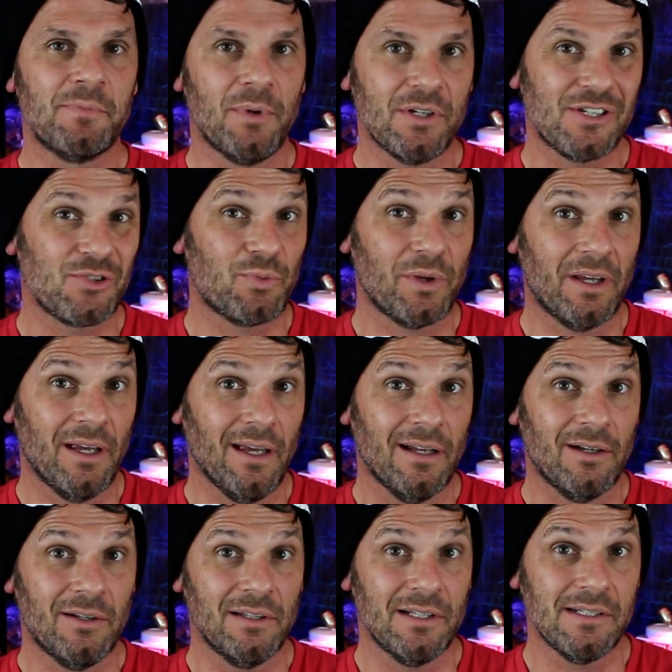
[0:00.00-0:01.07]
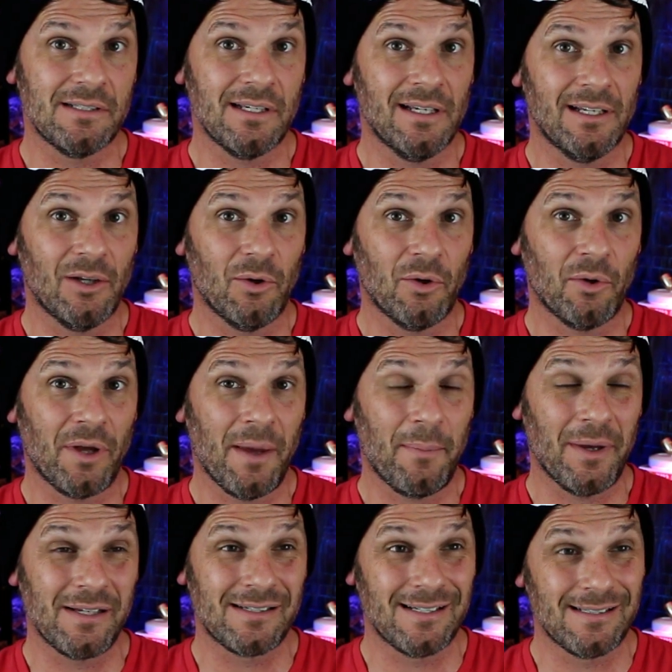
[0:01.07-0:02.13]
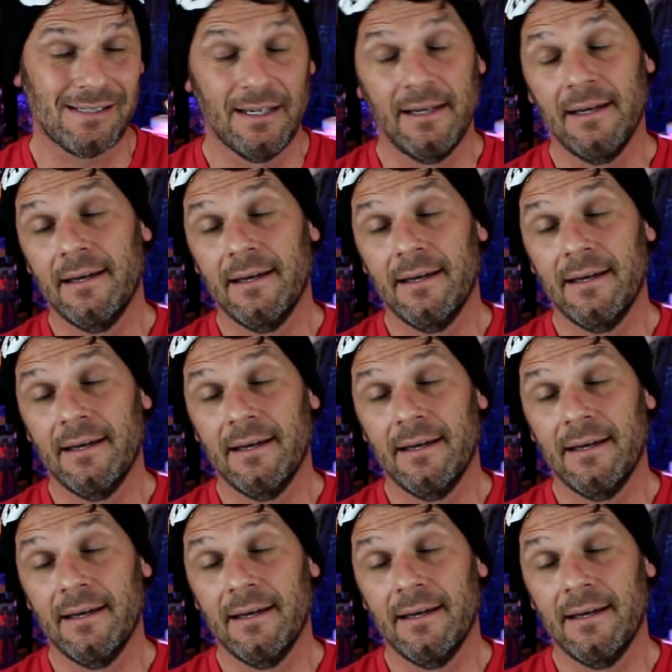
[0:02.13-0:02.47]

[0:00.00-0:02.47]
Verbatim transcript: much as we can on these Indiegogo campaigns, because